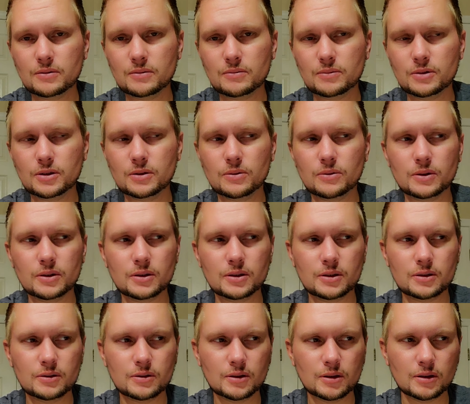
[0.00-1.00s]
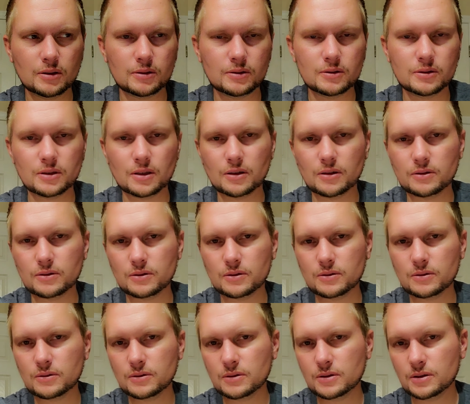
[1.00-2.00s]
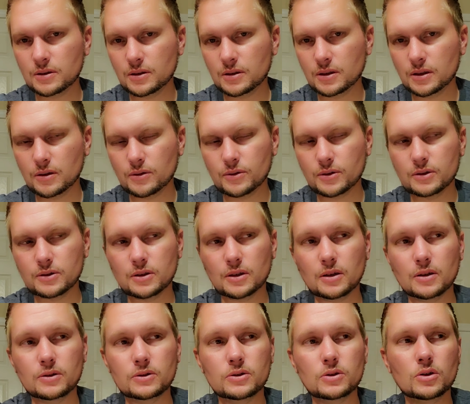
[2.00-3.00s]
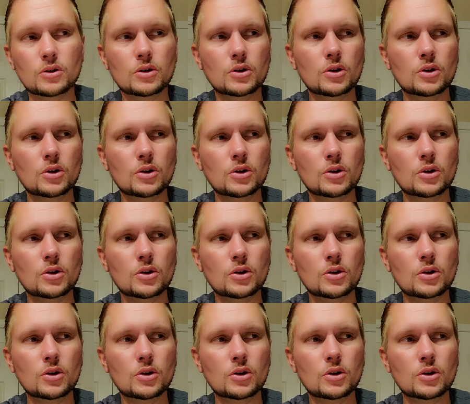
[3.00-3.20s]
between healthy cells and unhealthy cells,